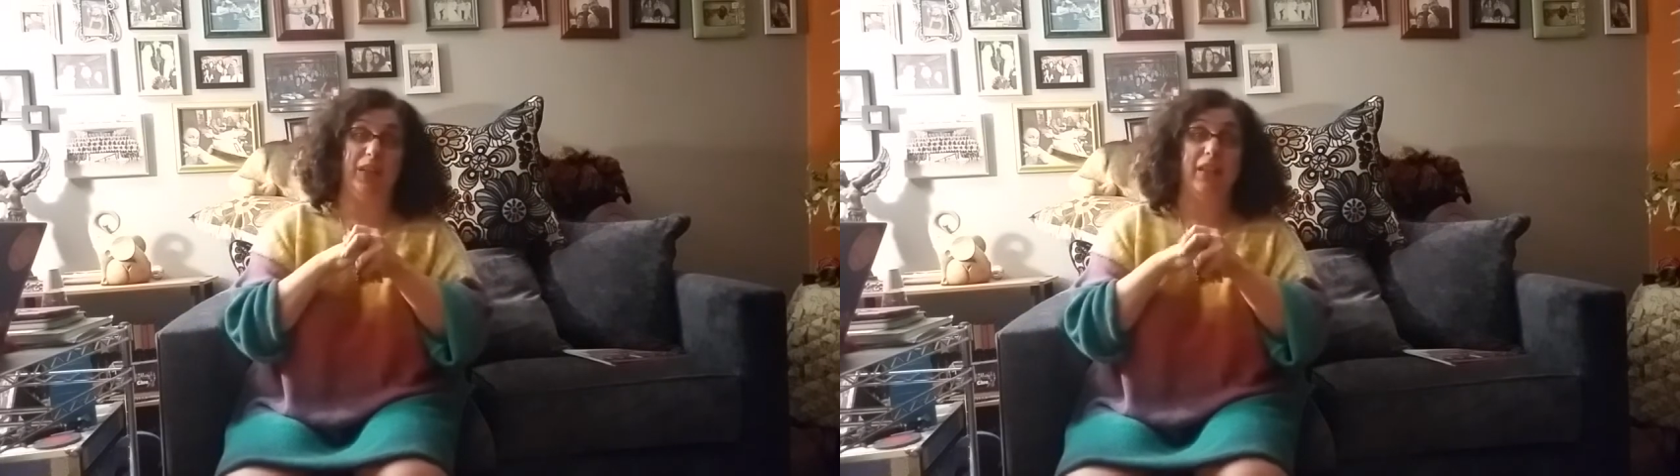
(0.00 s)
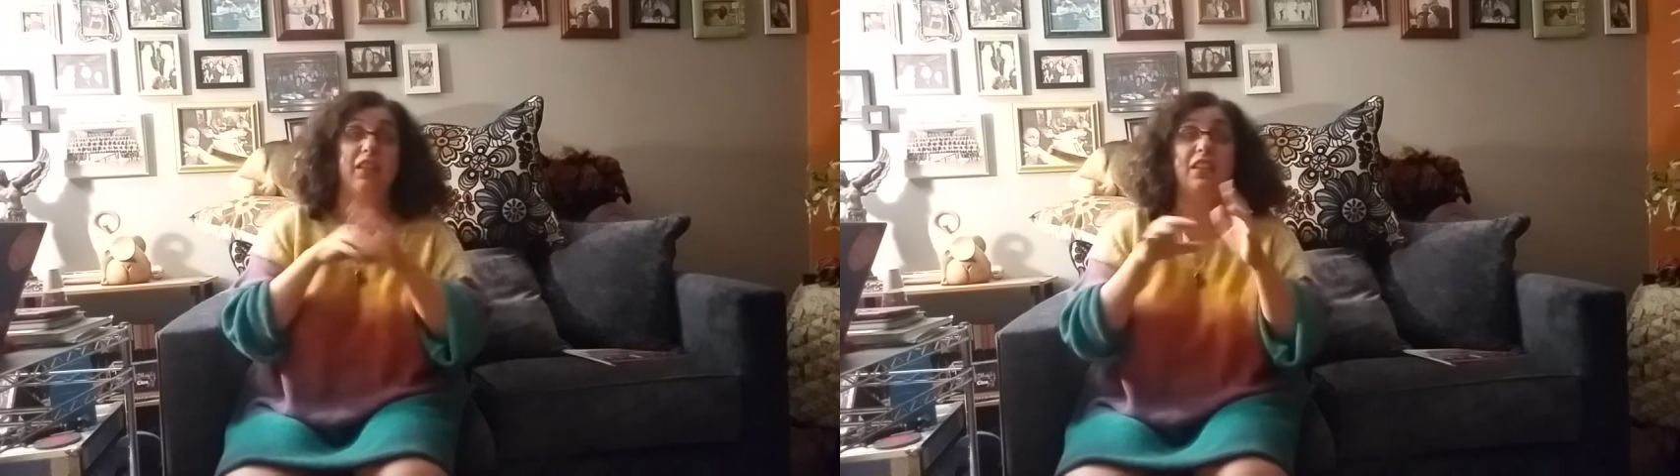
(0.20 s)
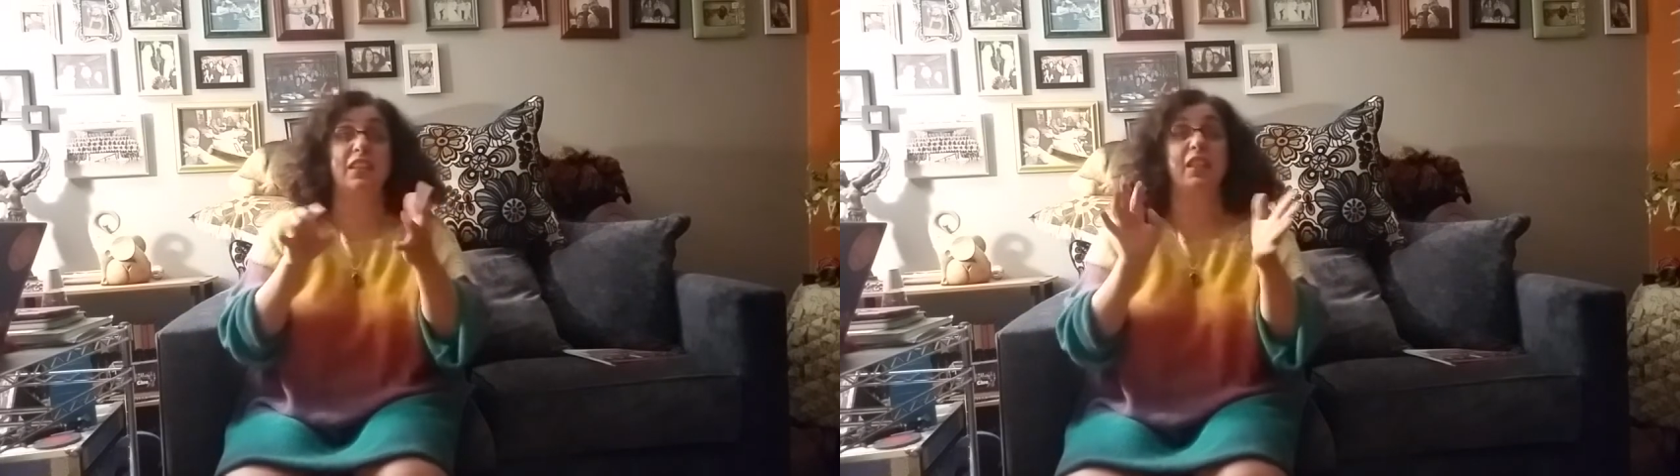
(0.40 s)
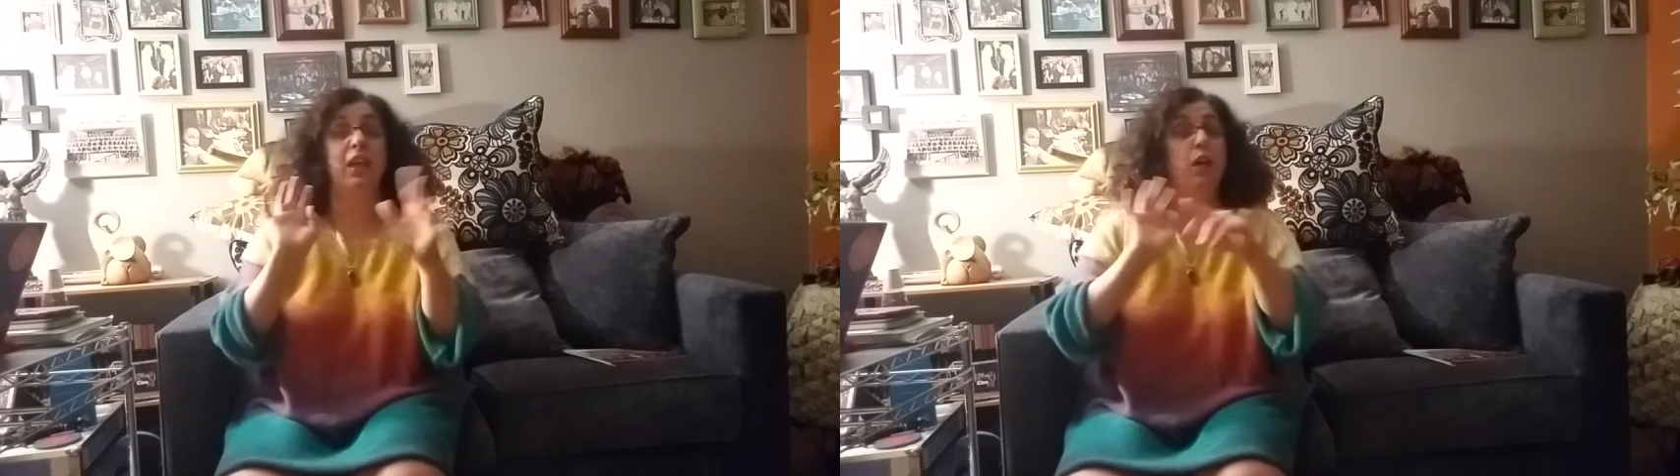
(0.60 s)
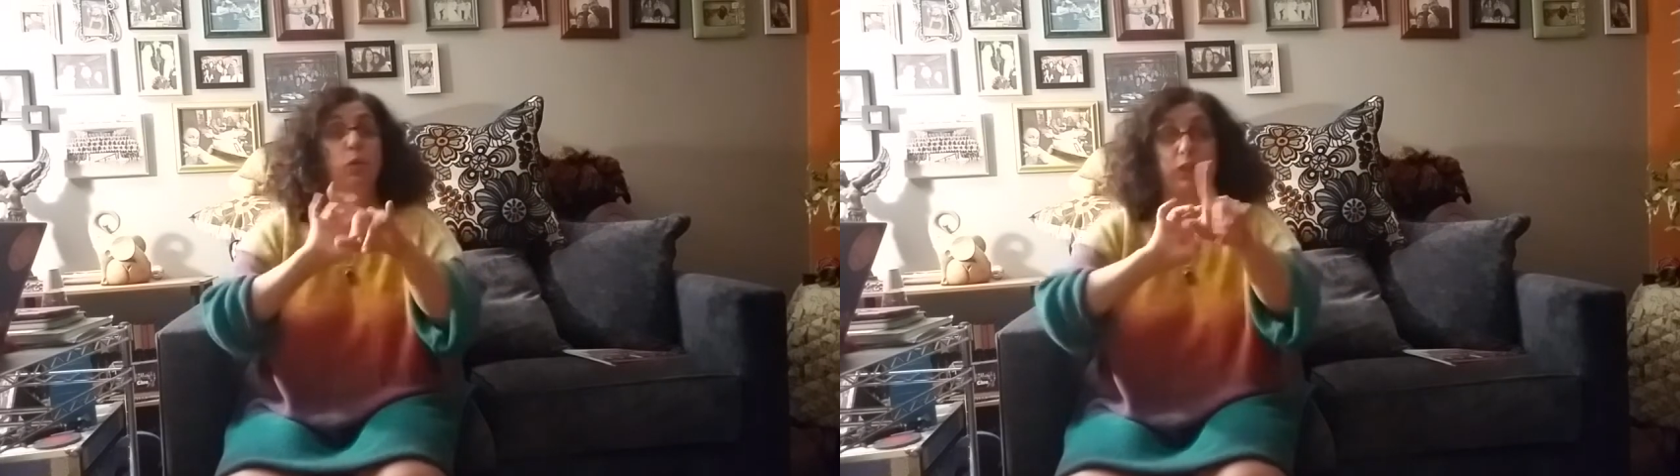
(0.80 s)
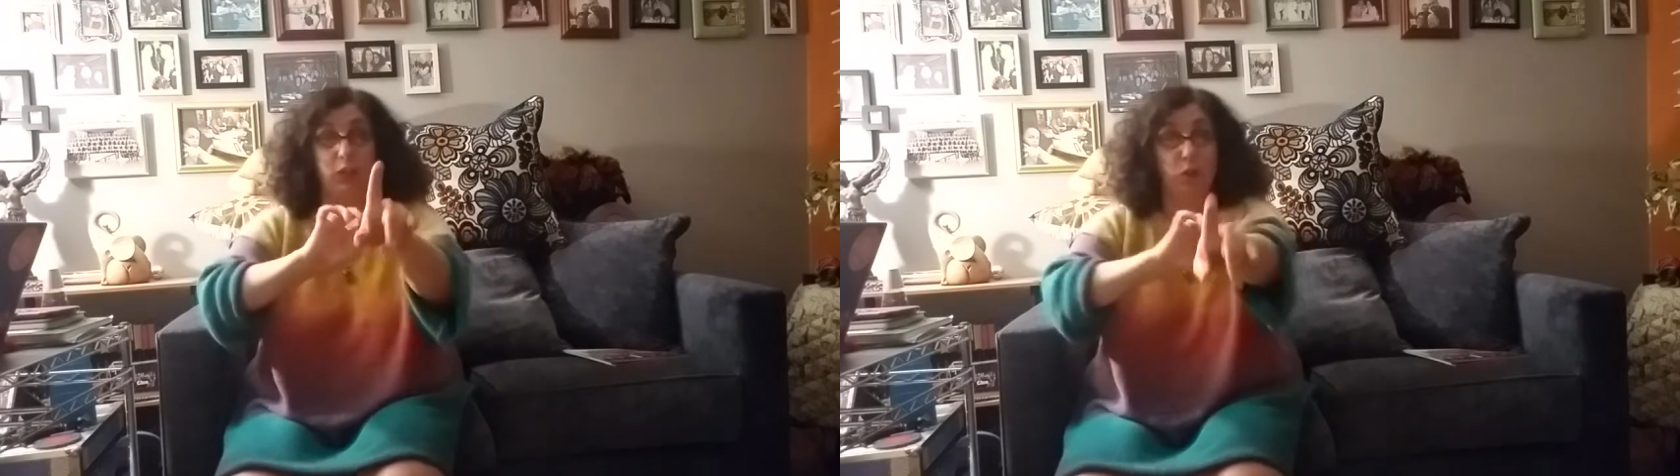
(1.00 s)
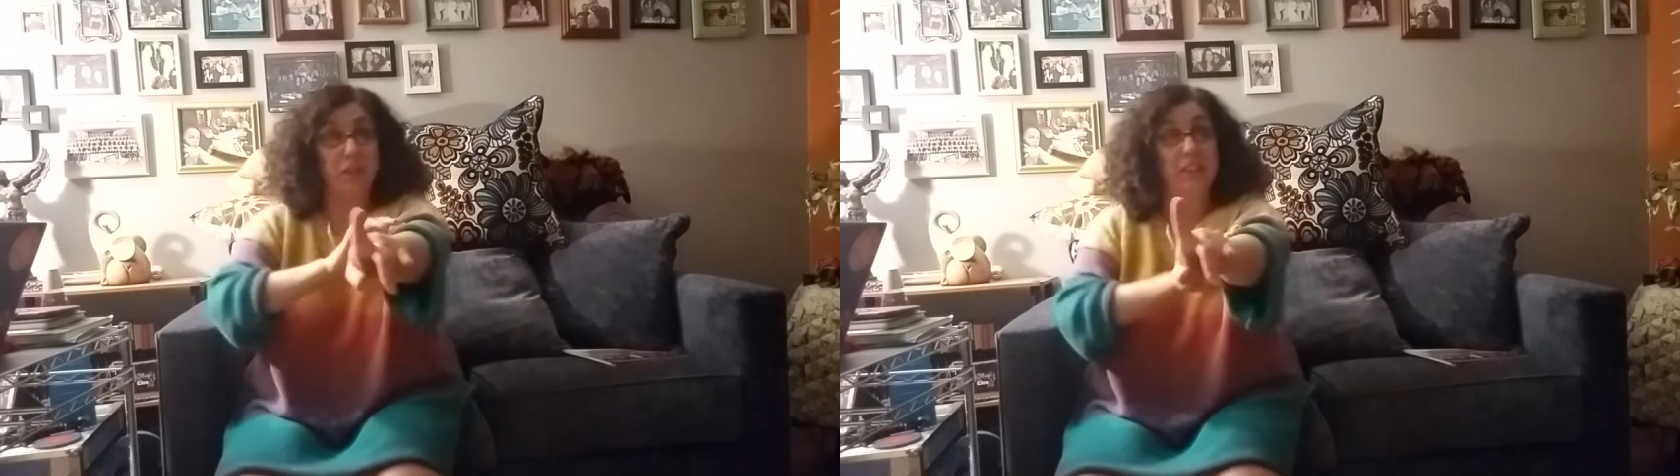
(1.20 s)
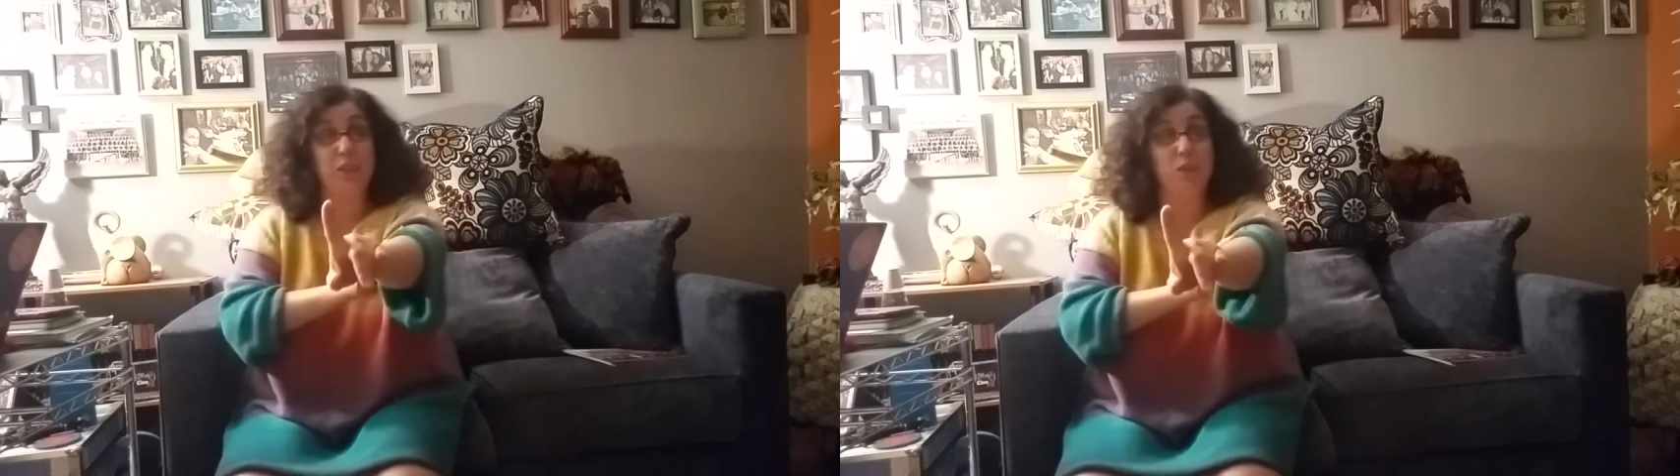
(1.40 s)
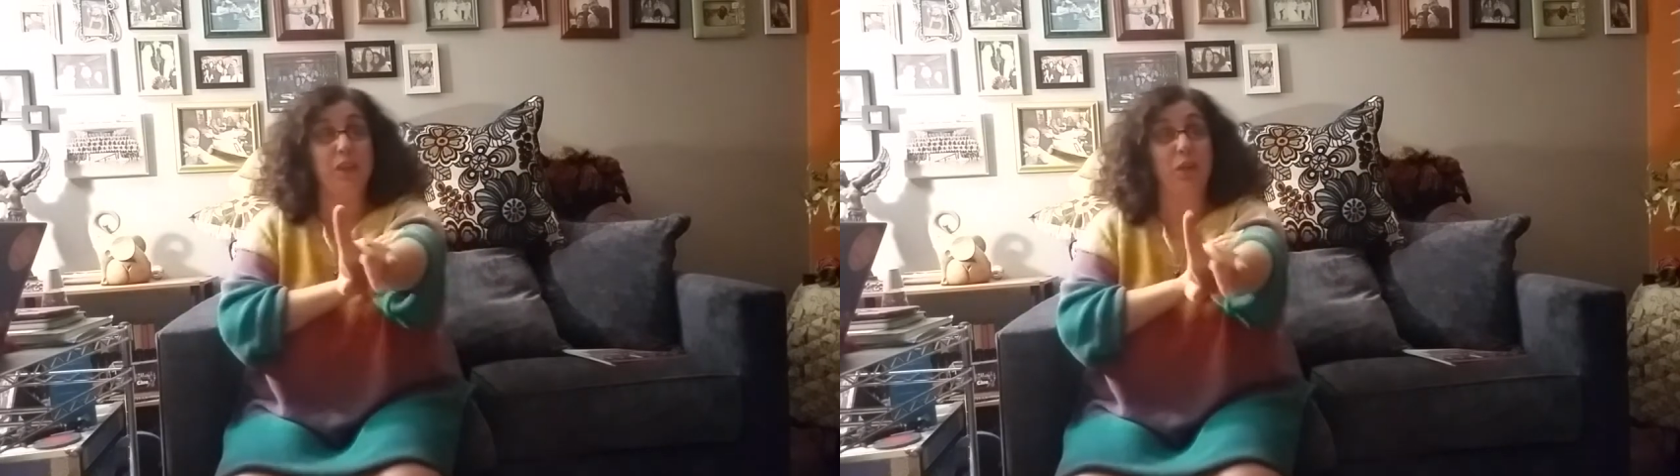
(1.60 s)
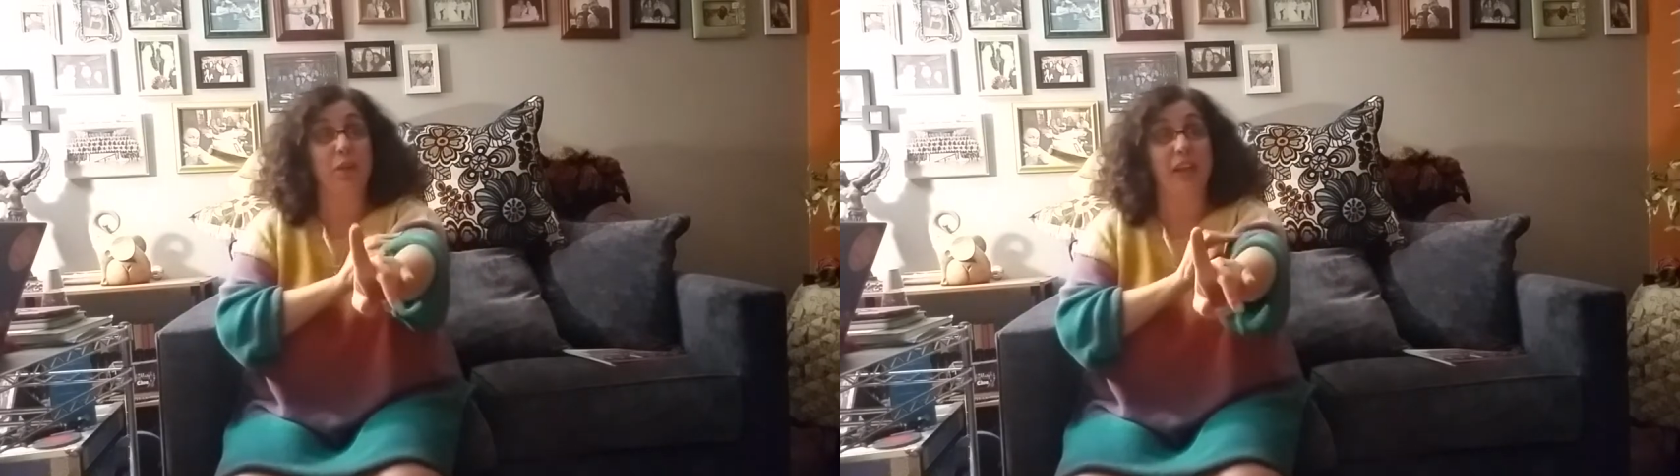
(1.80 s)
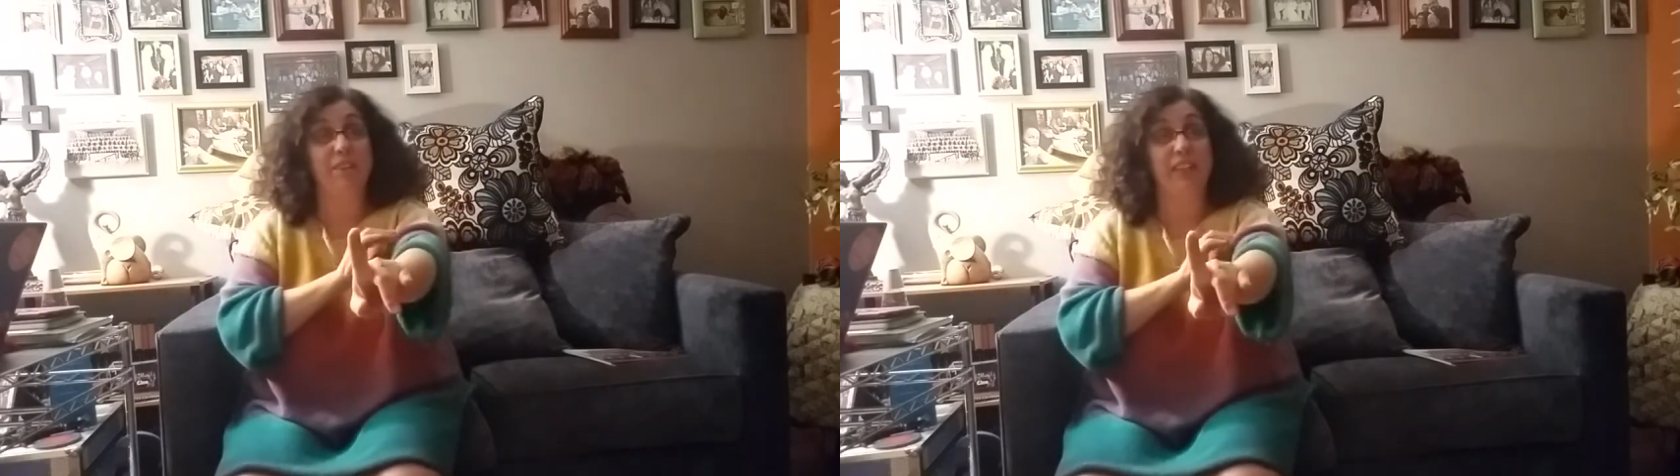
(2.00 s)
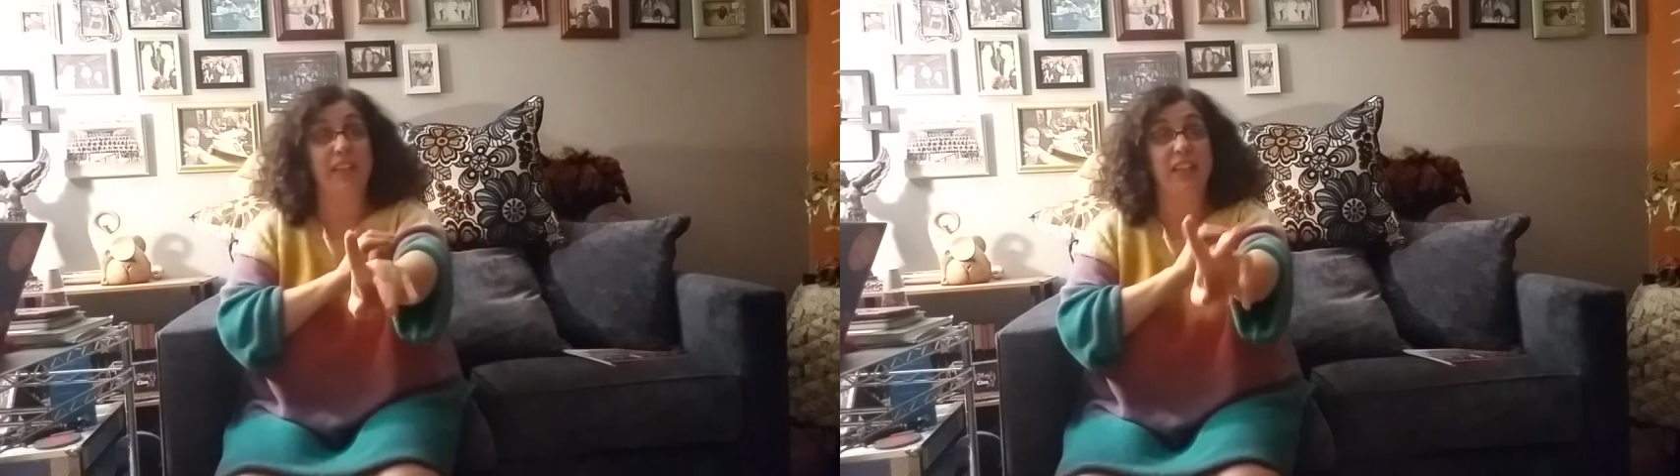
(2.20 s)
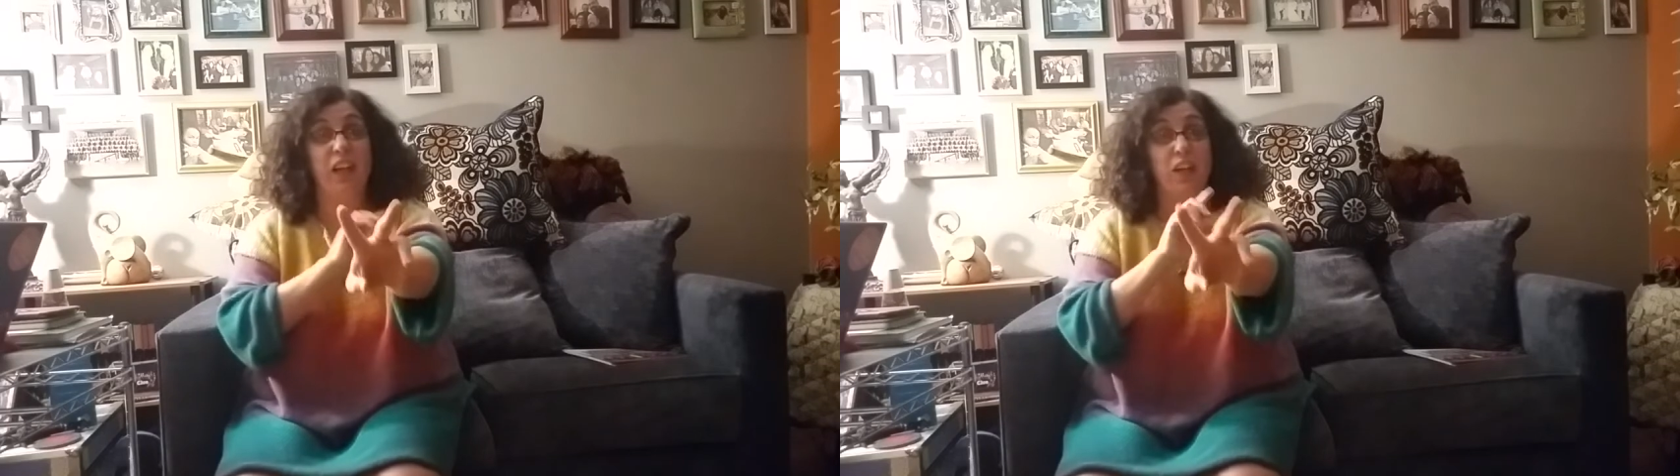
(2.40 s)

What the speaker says: and this is with low caffeine,